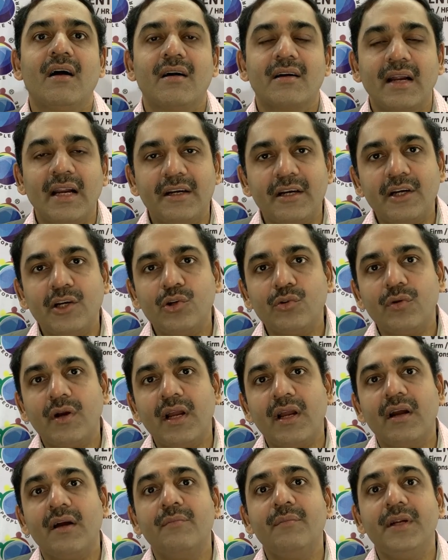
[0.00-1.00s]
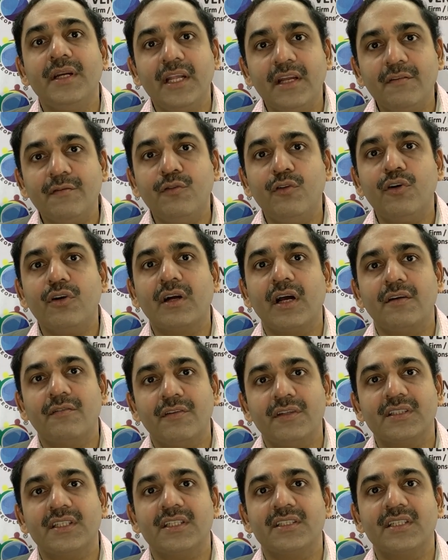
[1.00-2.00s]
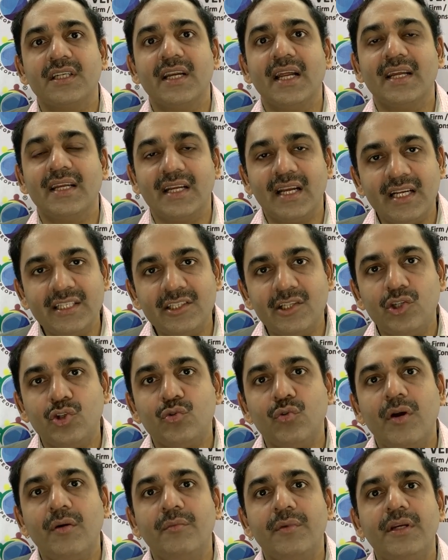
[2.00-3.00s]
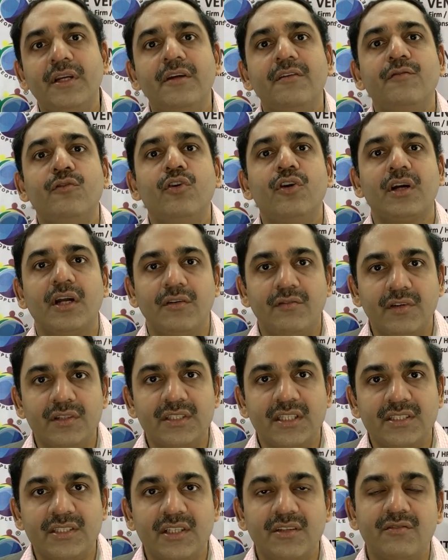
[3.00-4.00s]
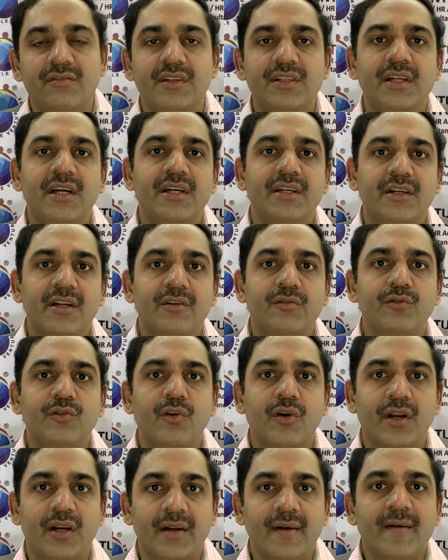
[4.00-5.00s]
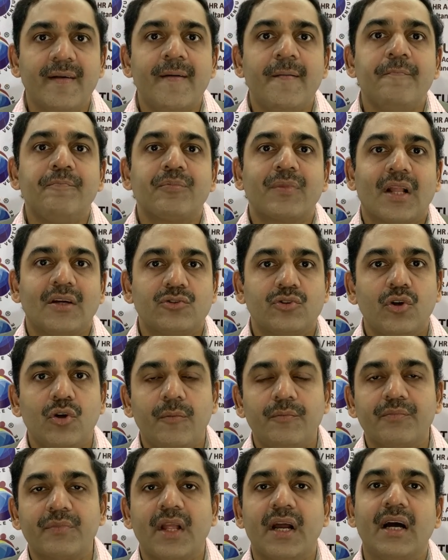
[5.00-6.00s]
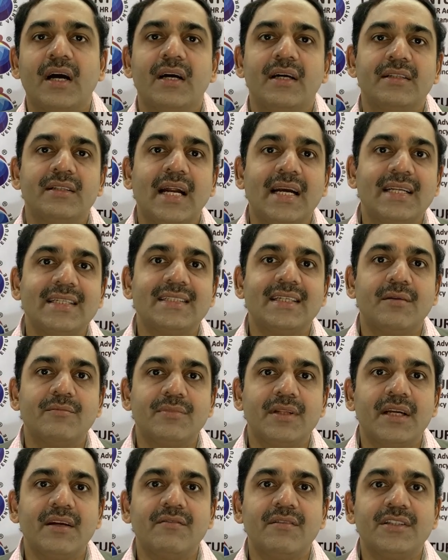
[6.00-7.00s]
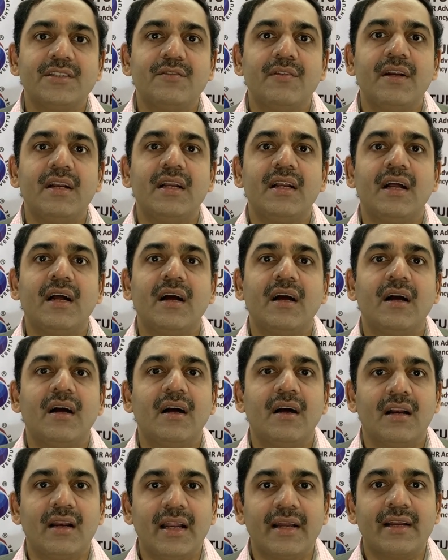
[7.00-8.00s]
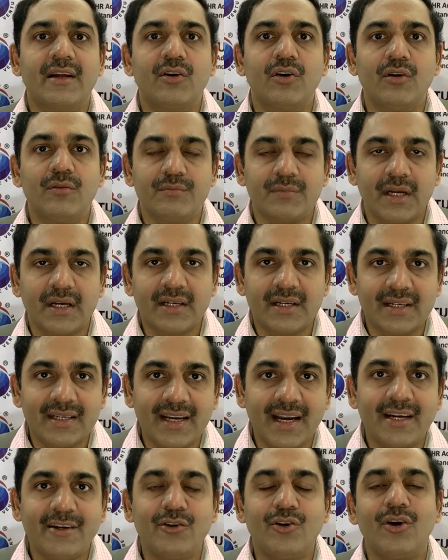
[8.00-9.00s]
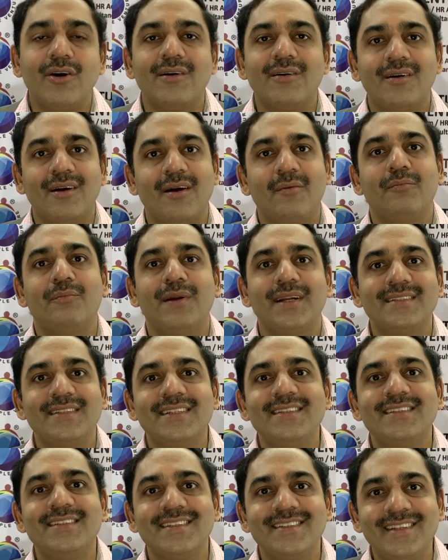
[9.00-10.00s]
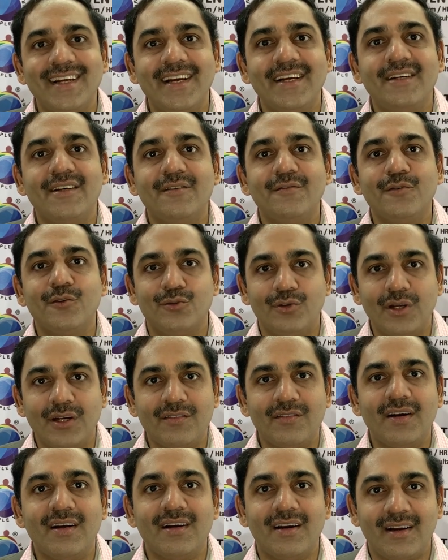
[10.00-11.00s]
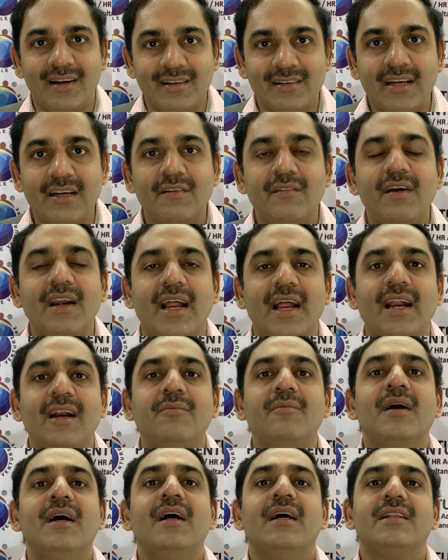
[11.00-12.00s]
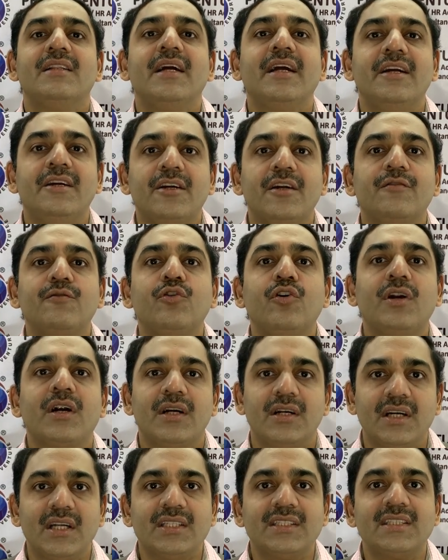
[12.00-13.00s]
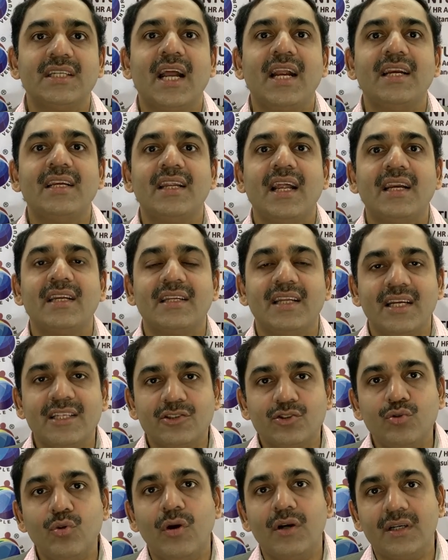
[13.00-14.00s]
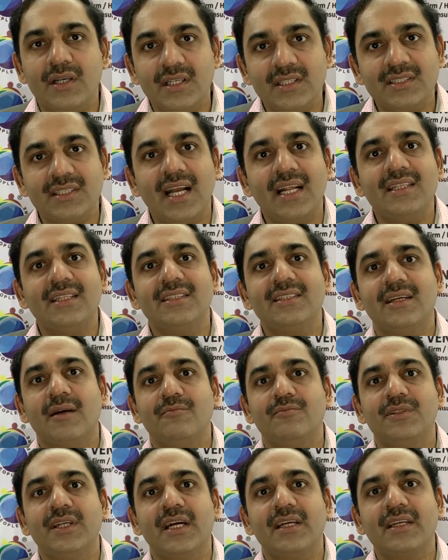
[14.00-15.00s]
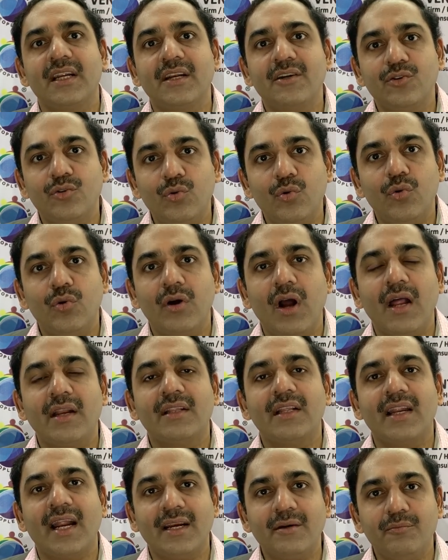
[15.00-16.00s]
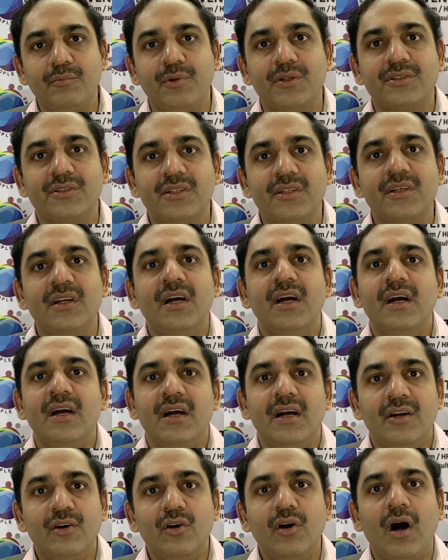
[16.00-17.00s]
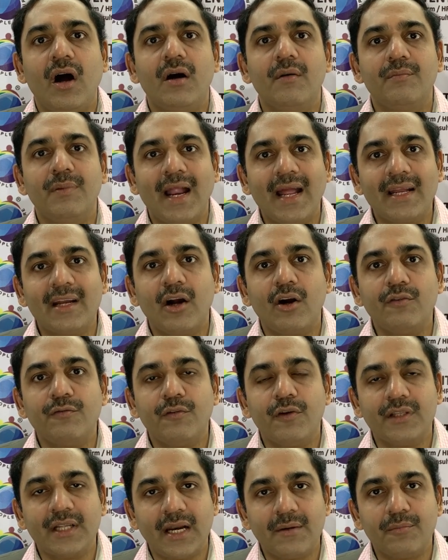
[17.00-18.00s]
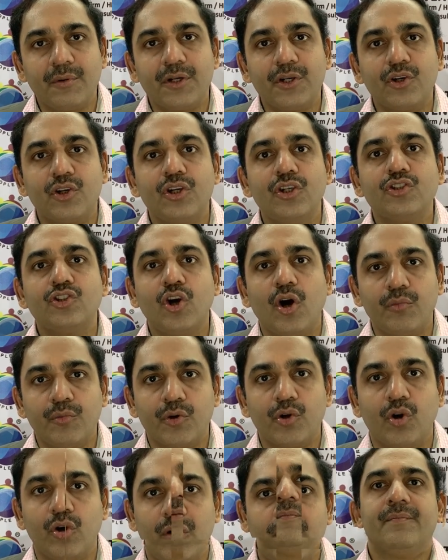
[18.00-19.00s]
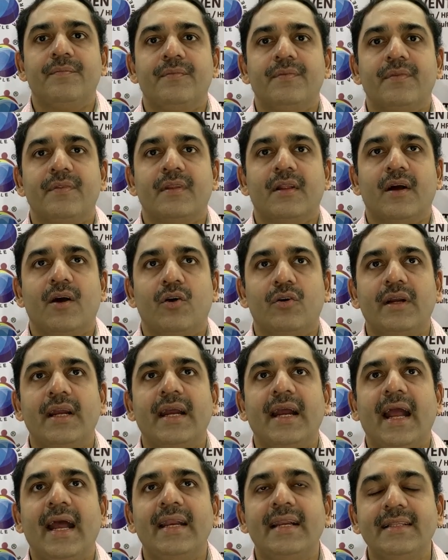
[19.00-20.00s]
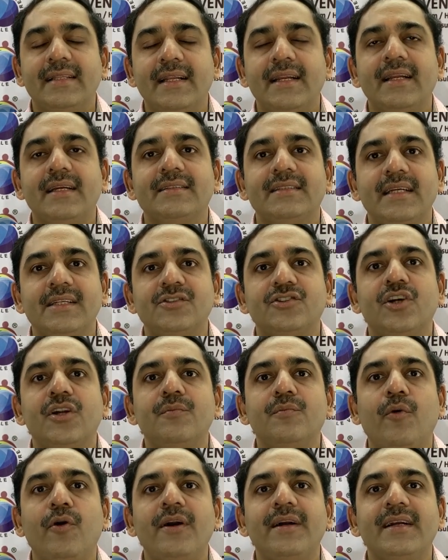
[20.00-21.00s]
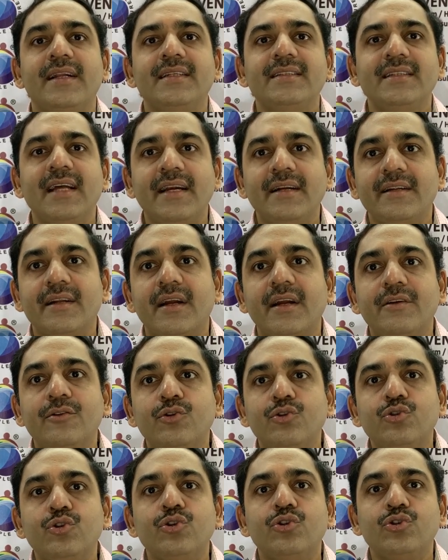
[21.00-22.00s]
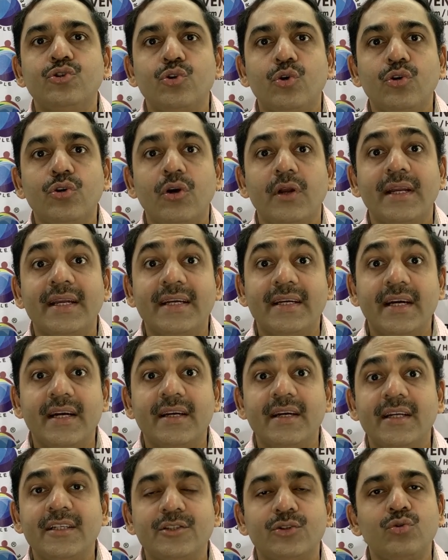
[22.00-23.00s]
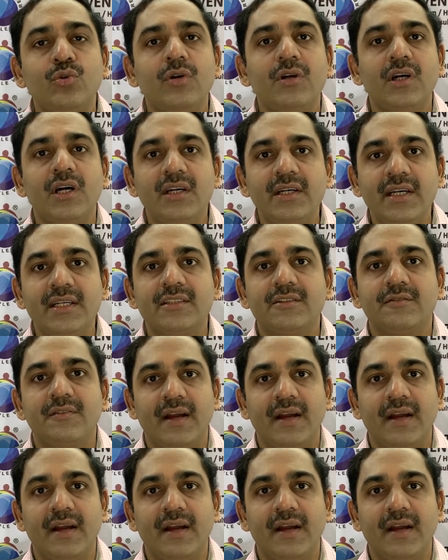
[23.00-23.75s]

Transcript: get into a meaningful conversation, engage into a meaningful conversation with the interviewer. So that is something which will create your presence in the interview. That will help the interviewer understand that yes, you understand the subject and you are the right person, applying out for that particular job role. Okay, another essential point is that you should show eagerness to learn as